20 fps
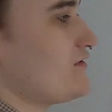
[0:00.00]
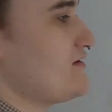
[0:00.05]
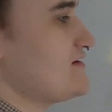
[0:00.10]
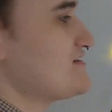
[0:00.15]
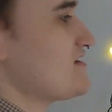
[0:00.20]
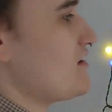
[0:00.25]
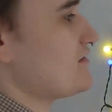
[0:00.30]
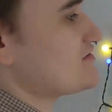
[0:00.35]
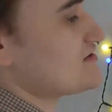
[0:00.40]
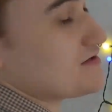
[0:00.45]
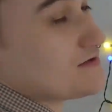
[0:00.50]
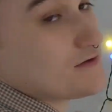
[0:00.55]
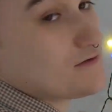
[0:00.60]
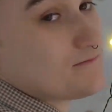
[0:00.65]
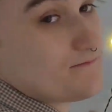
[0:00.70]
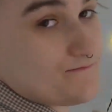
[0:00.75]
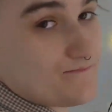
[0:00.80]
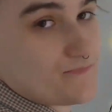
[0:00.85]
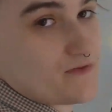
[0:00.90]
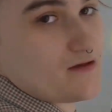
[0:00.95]
is R2.
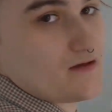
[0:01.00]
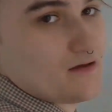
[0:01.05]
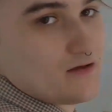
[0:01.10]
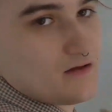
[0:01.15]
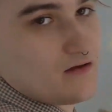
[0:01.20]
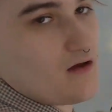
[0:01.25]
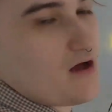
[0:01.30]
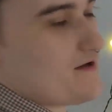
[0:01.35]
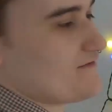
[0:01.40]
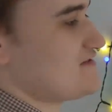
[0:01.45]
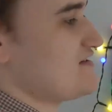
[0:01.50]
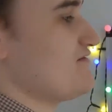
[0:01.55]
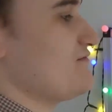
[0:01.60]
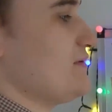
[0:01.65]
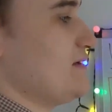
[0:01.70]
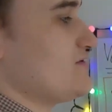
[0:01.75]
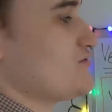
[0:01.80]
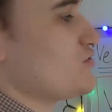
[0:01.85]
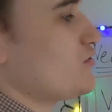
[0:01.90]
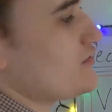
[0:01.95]
I've simply
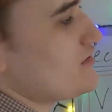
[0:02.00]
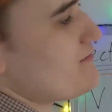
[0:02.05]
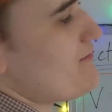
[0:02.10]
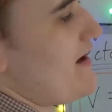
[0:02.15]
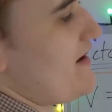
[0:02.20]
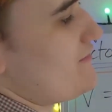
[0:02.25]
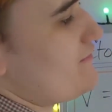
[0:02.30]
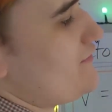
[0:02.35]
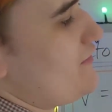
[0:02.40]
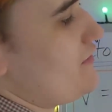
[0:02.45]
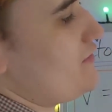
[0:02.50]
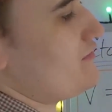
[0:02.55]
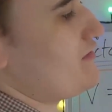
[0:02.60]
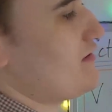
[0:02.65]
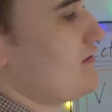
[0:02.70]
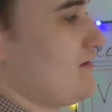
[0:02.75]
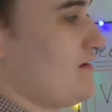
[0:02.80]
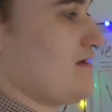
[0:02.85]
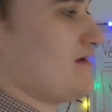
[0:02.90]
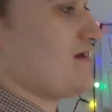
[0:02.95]
drawn the manifold
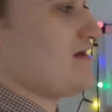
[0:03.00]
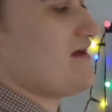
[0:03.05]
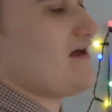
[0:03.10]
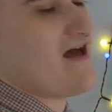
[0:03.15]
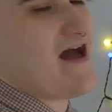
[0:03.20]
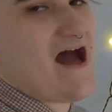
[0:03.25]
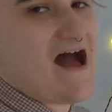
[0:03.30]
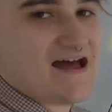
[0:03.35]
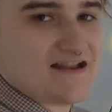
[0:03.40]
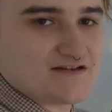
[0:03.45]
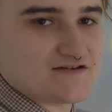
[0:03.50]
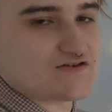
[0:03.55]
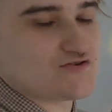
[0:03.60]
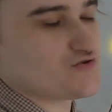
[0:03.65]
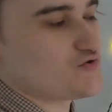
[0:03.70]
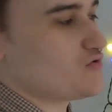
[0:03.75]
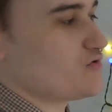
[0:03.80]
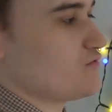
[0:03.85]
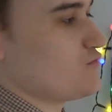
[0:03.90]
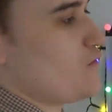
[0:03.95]
and
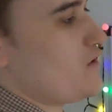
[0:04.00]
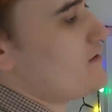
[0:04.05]
drawn one